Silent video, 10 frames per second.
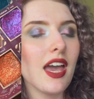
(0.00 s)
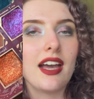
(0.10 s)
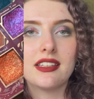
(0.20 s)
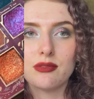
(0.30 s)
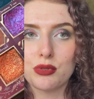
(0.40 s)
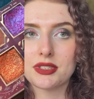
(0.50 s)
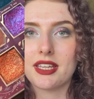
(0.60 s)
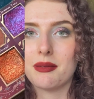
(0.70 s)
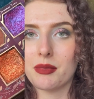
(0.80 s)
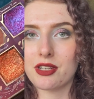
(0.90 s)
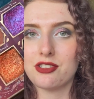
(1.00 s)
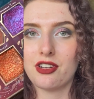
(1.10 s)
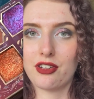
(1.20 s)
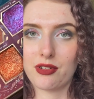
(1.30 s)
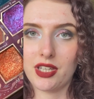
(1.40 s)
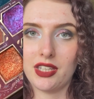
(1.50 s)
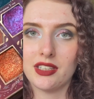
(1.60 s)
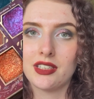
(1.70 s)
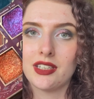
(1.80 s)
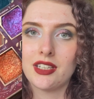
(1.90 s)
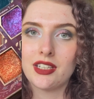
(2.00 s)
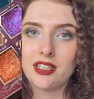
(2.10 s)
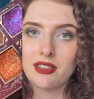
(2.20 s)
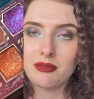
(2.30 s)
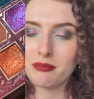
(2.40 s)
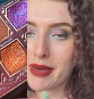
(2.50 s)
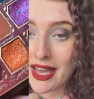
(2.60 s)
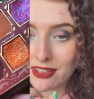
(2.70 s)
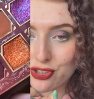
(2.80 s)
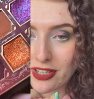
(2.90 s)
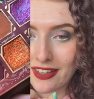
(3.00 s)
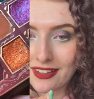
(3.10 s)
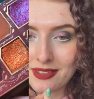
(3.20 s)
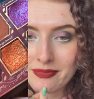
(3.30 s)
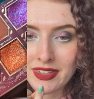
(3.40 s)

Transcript: and it was a matcha green matte shade.